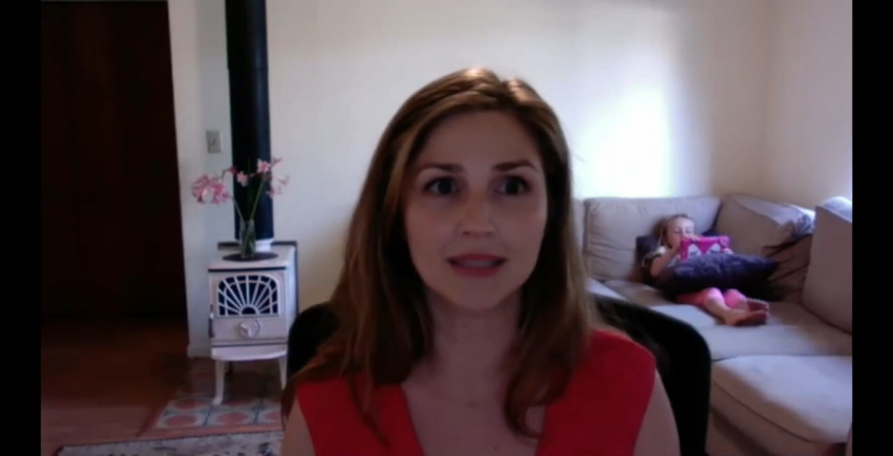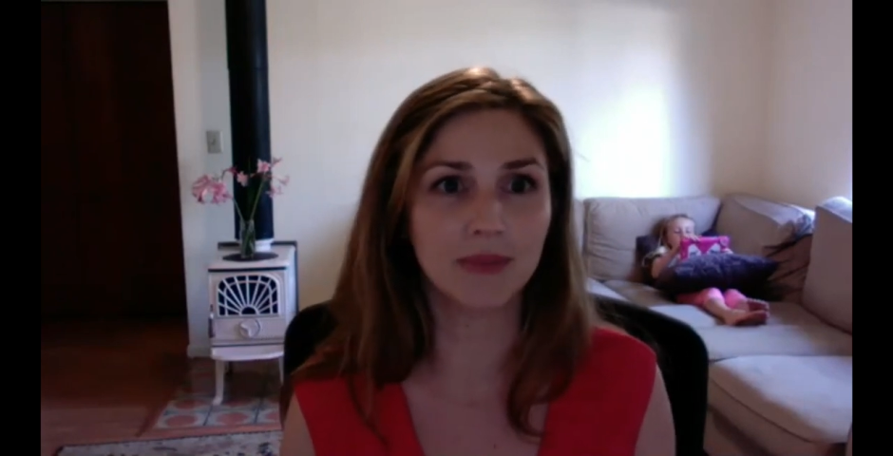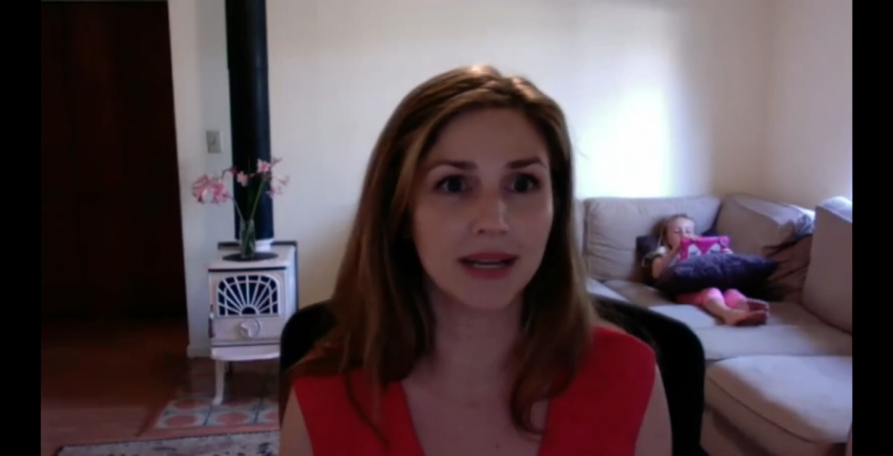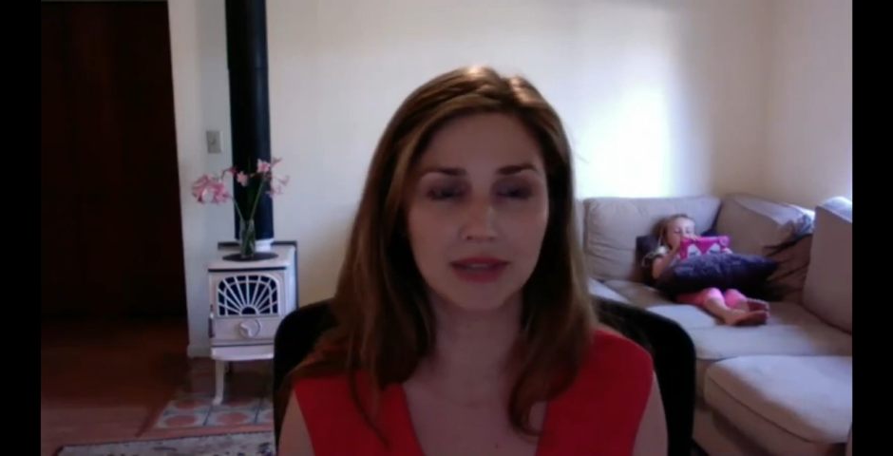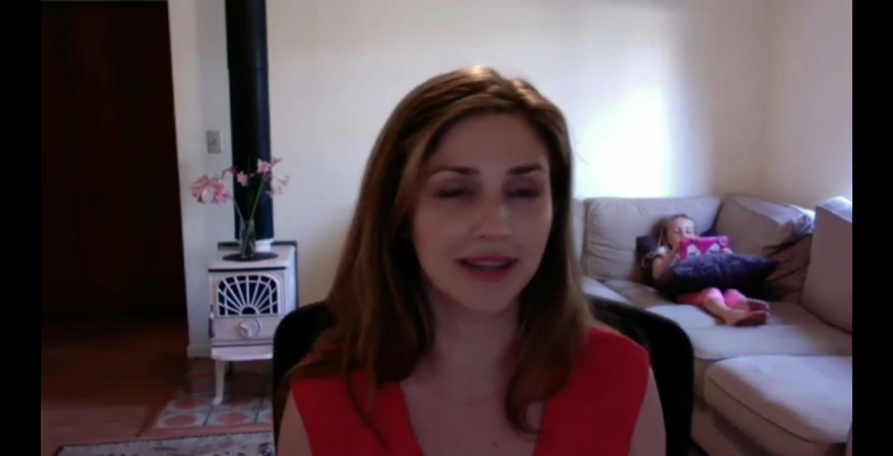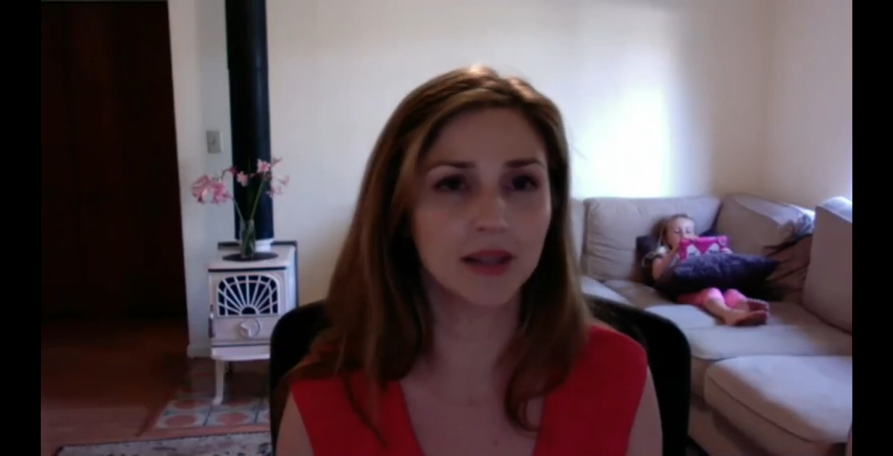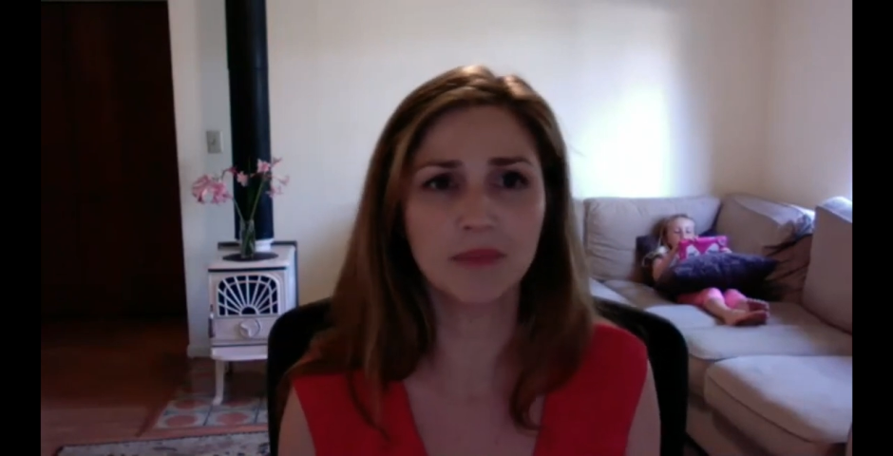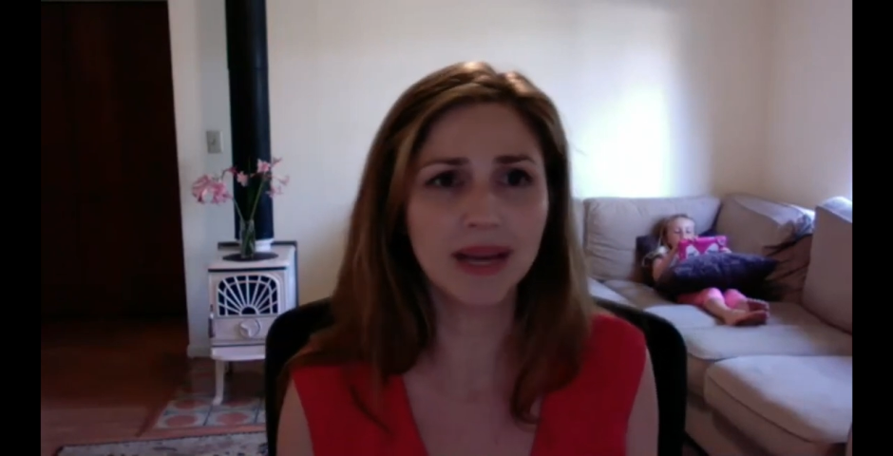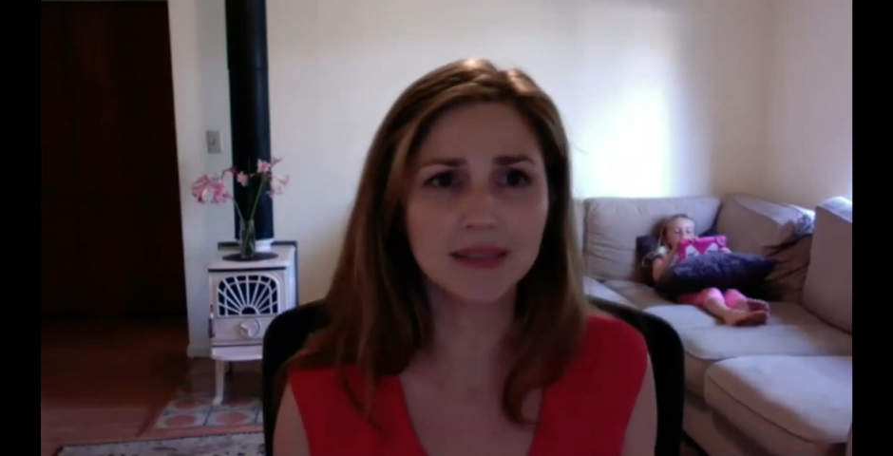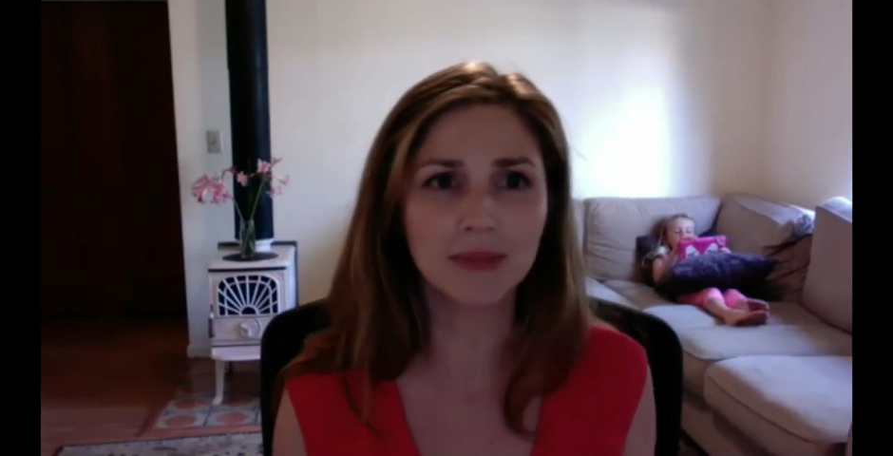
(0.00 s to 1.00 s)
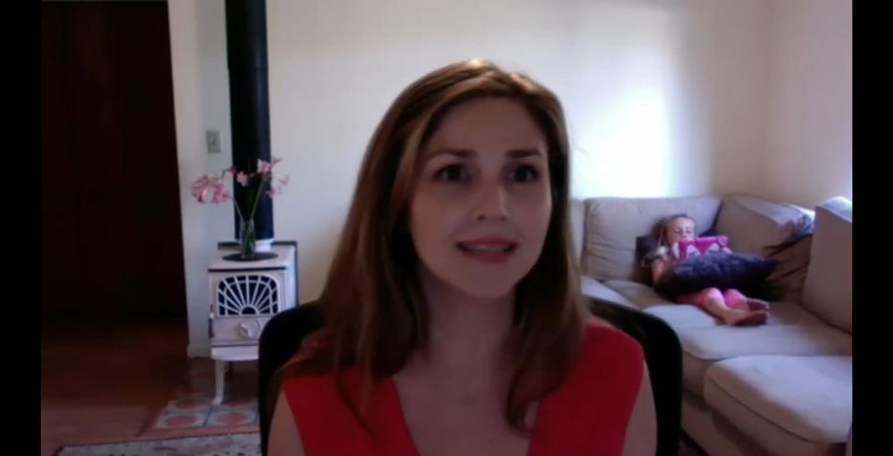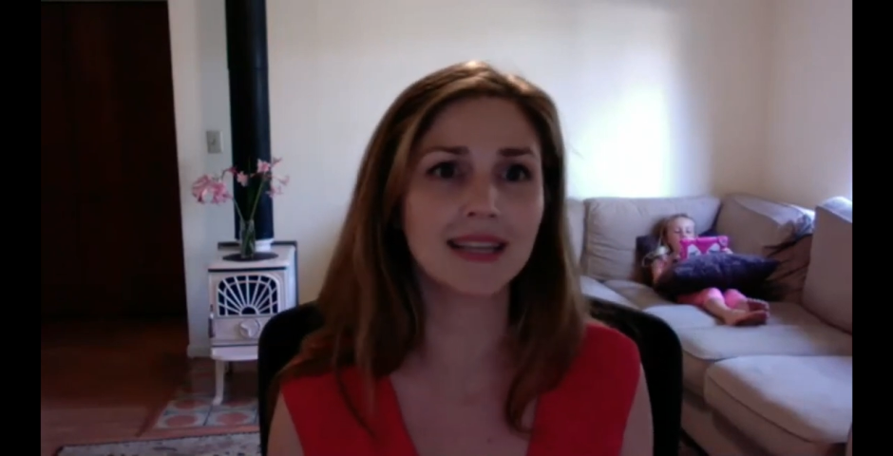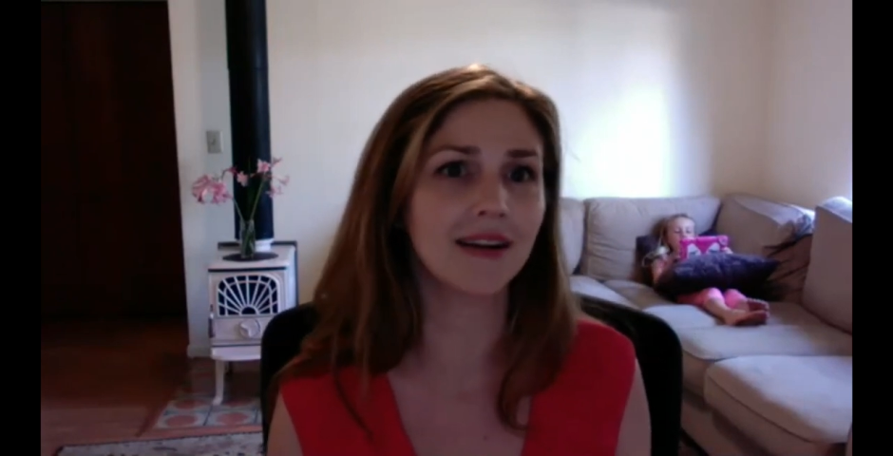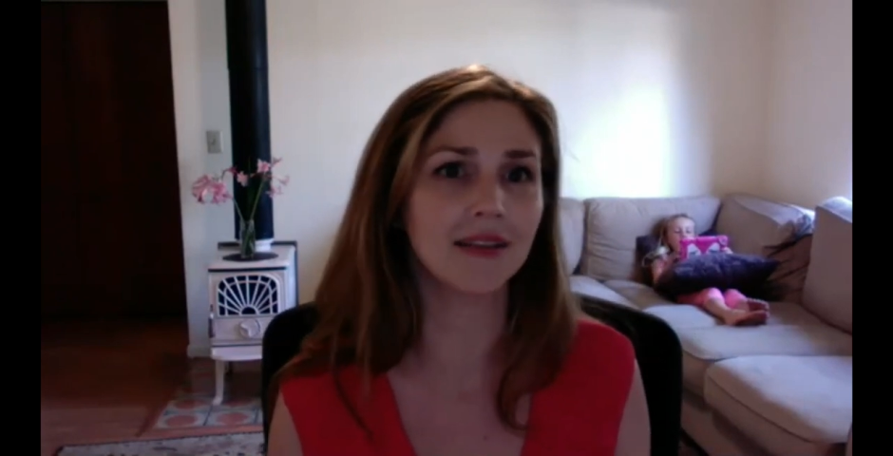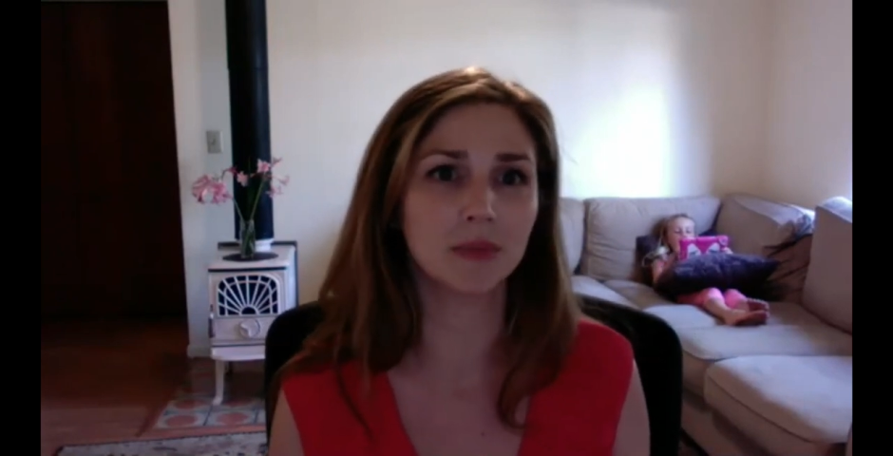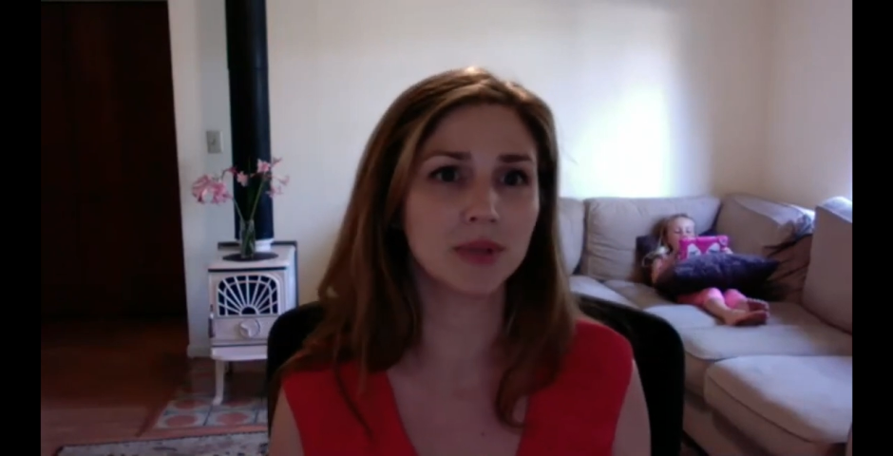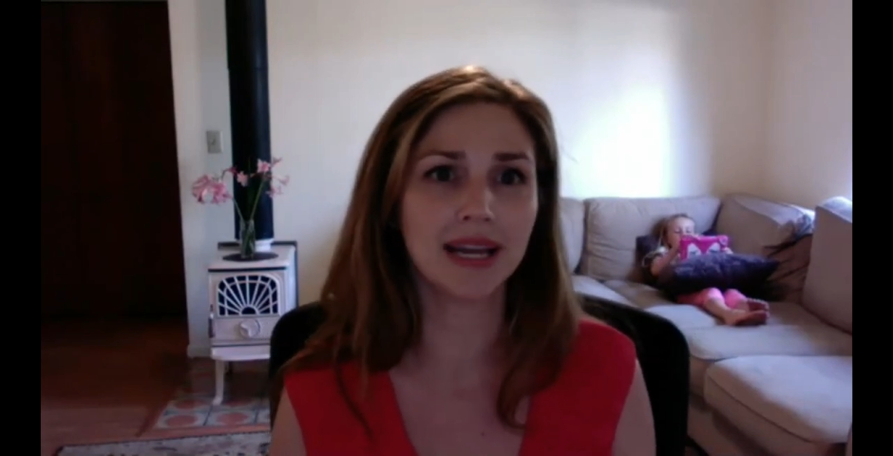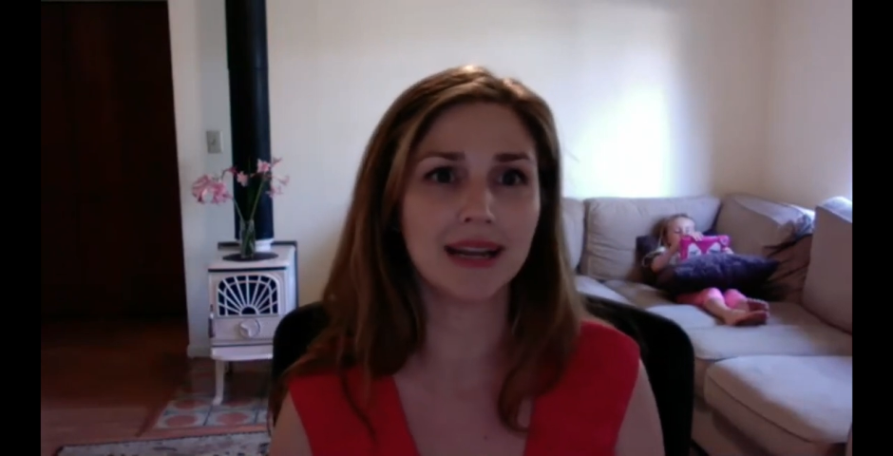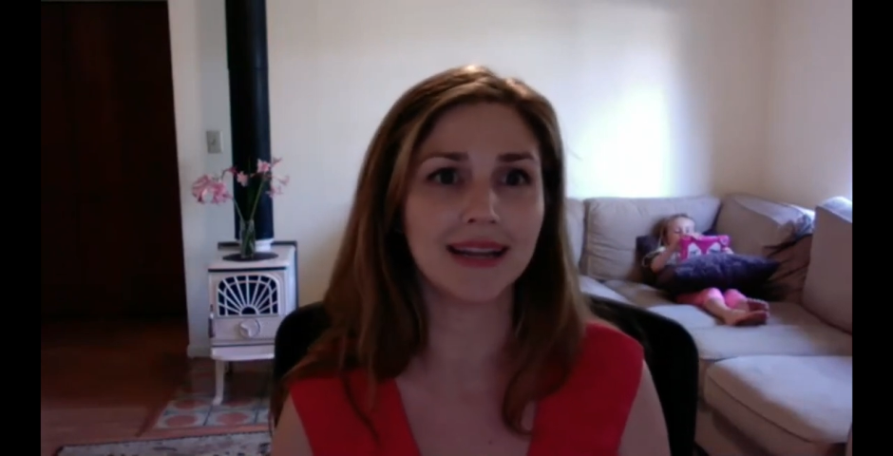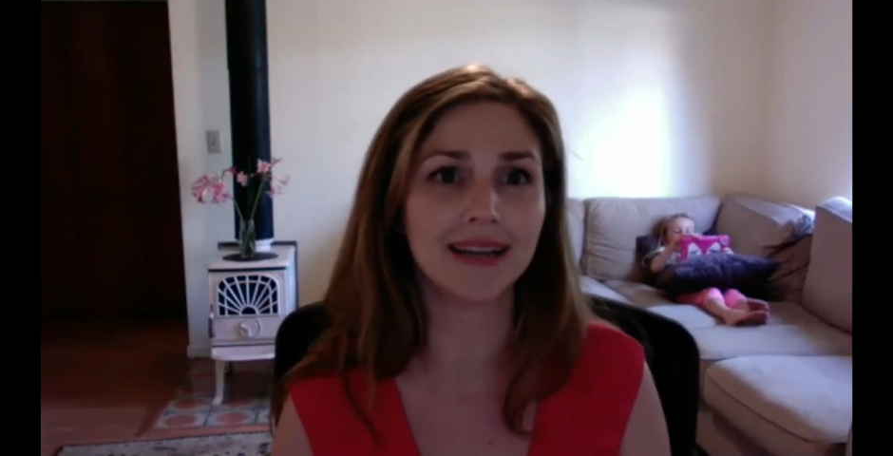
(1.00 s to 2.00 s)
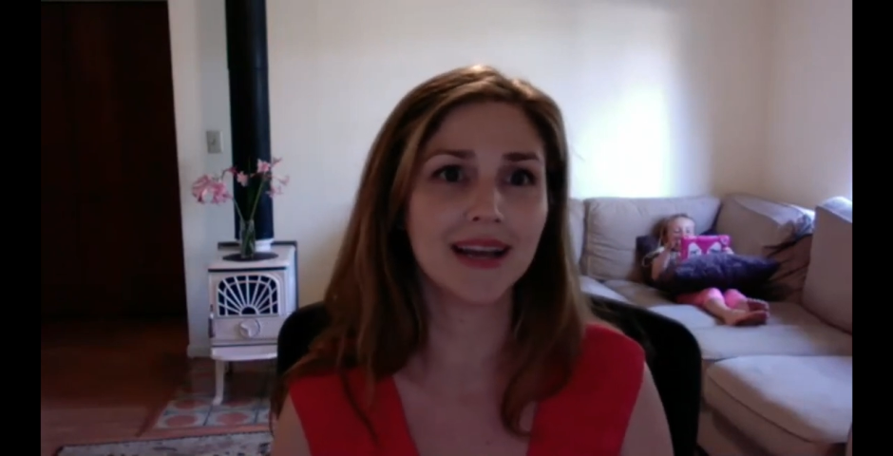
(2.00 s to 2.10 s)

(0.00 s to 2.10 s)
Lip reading: mindset on the planet,